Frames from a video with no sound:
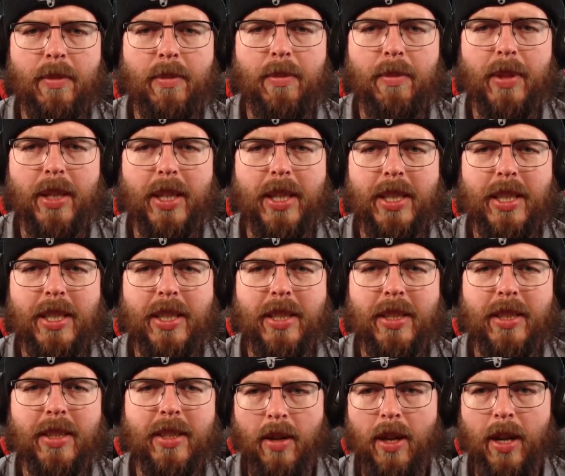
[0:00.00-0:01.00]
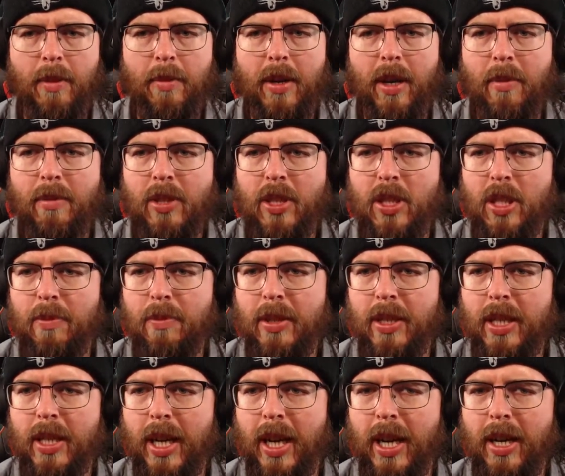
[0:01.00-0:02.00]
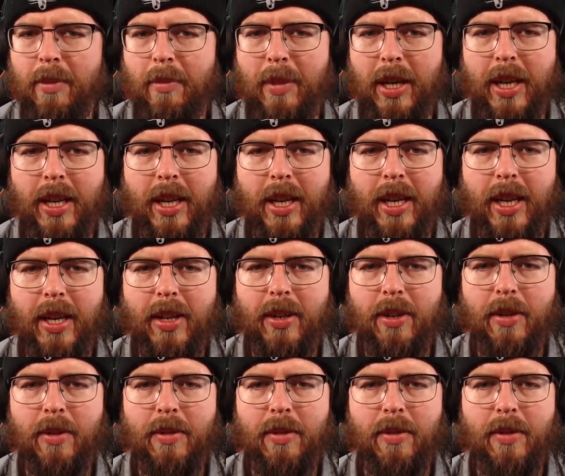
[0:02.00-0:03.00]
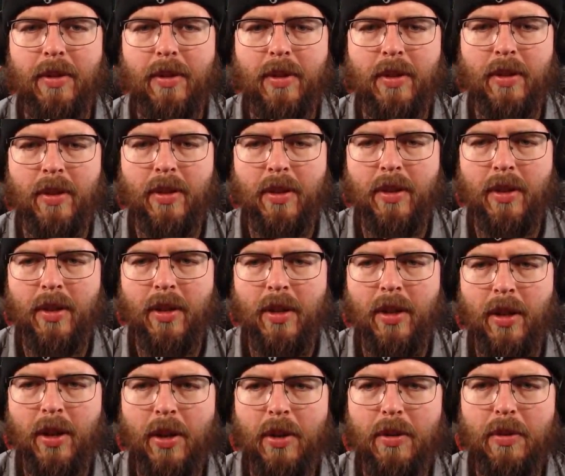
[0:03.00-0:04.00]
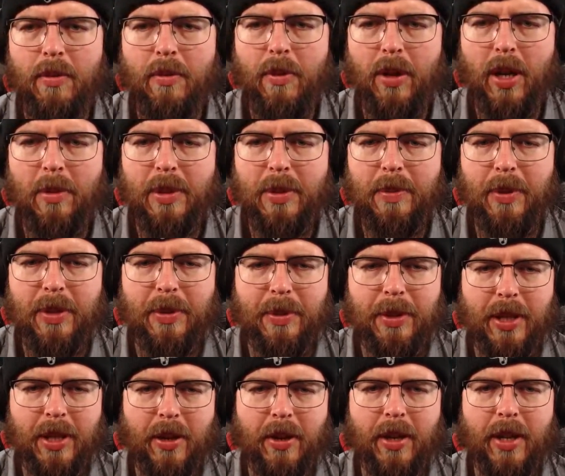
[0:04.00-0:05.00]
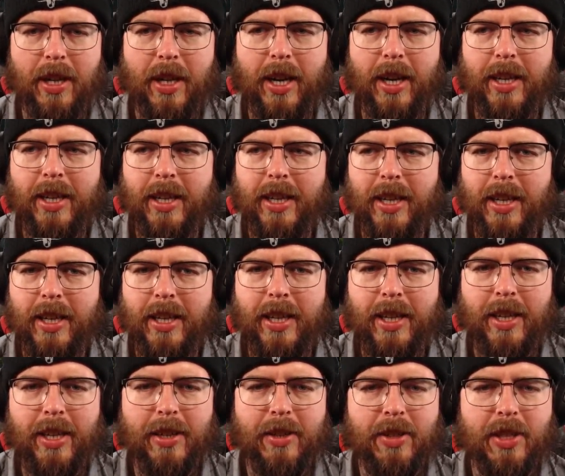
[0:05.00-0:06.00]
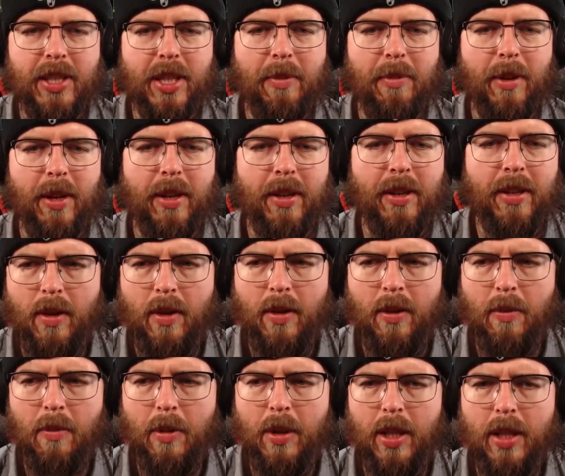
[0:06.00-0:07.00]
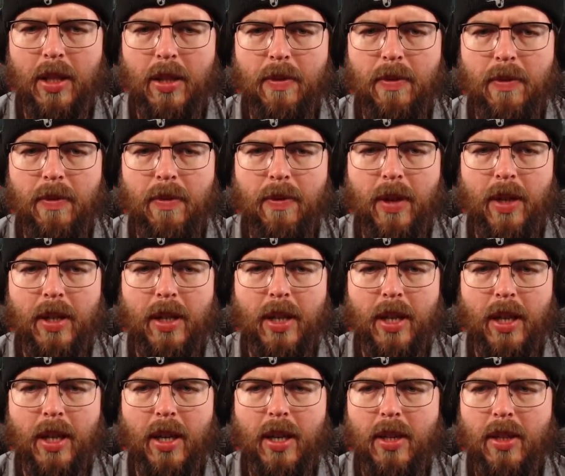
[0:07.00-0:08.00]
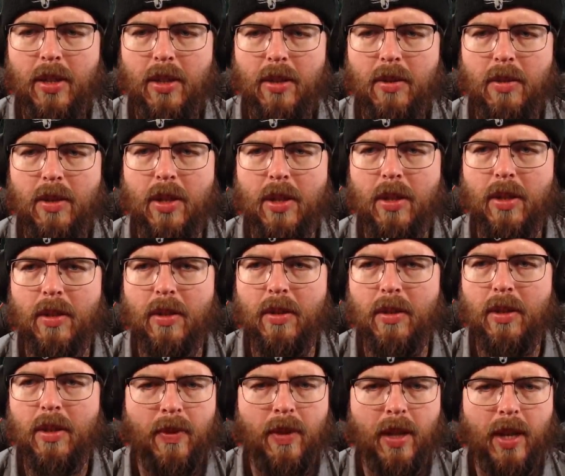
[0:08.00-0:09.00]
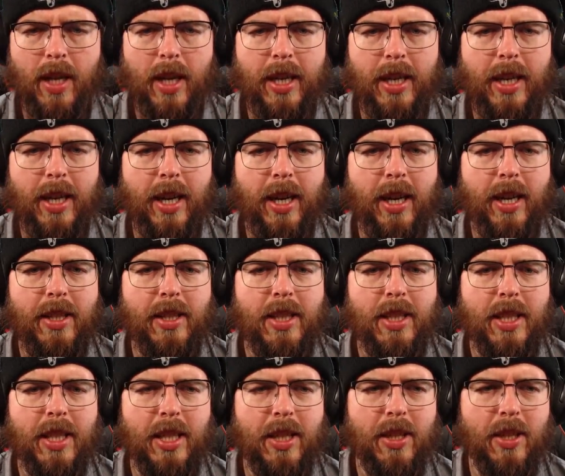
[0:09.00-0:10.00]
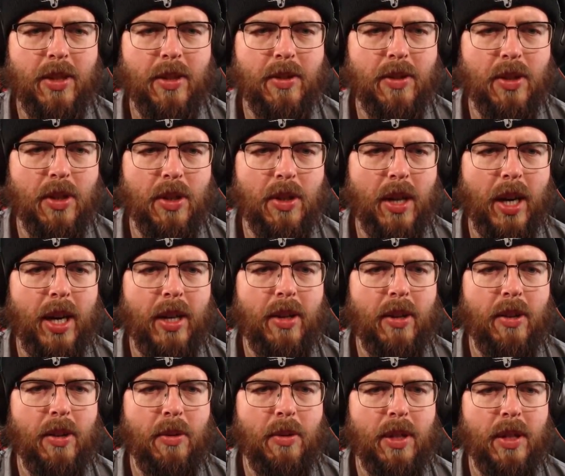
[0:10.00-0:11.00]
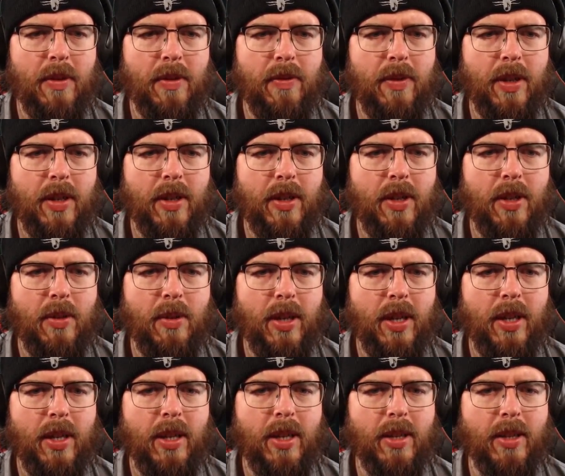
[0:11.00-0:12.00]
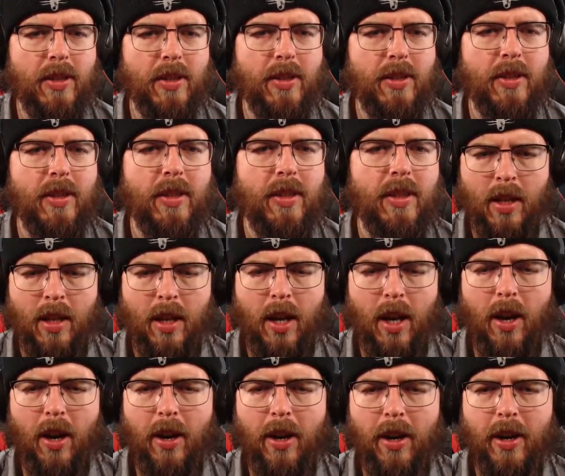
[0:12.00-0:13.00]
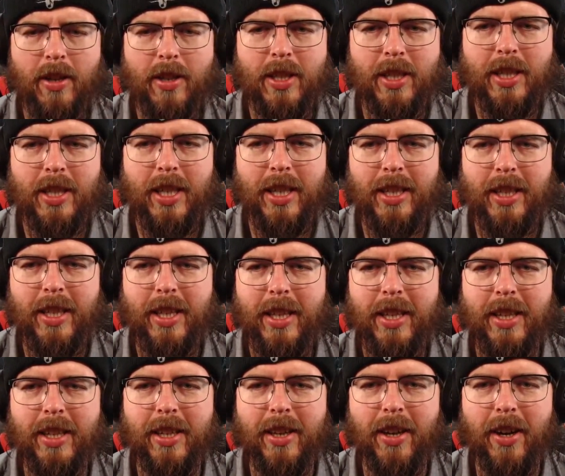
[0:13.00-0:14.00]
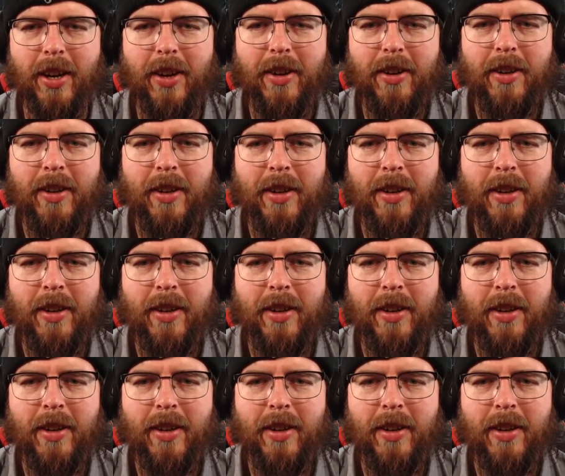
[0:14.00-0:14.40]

Please? I'm, I'm chirping out, man. Like, I don't know who, where I'm supposed to be going. I can like hear someone. Where the fuck are you, dude? I can't see you, dude. I don't know where the fuck you are, dude. Oh, shit. There you go.